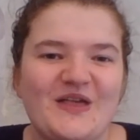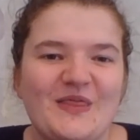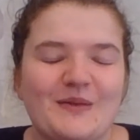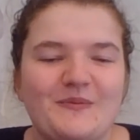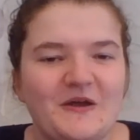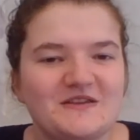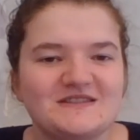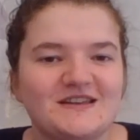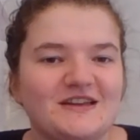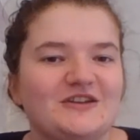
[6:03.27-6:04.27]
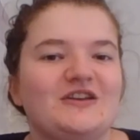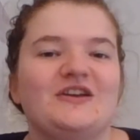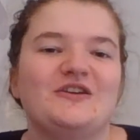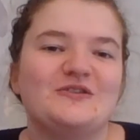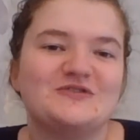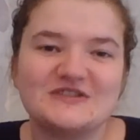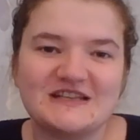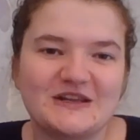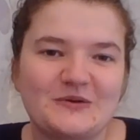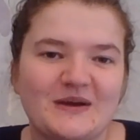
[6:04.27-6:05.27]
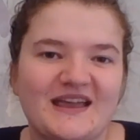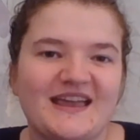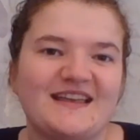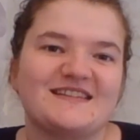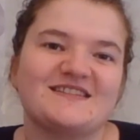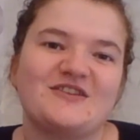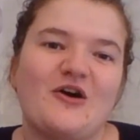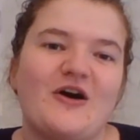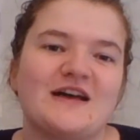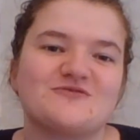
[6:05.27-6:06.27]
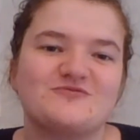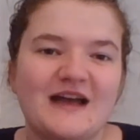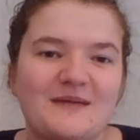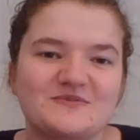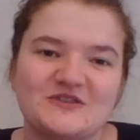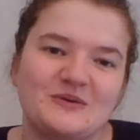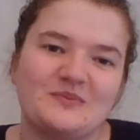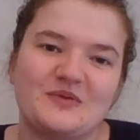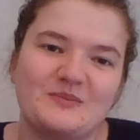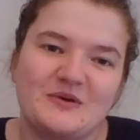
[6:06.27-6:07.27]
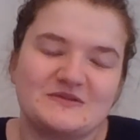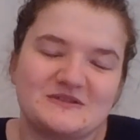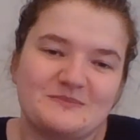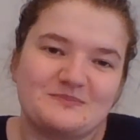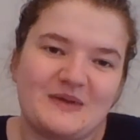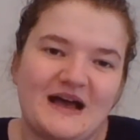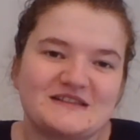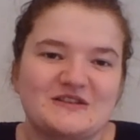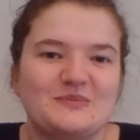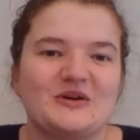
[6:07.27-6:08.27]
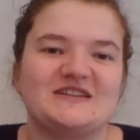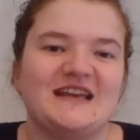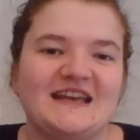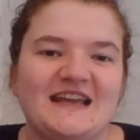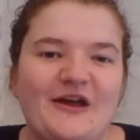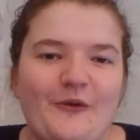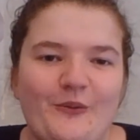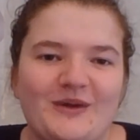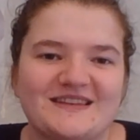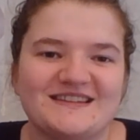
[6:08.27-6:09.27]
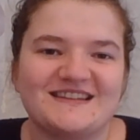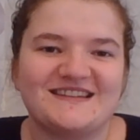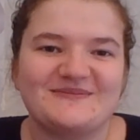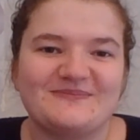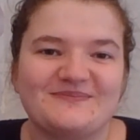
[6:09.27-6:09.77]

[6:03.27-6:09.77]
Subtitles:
The person who does it the quickest or has wrapped up the most parts of the body wins.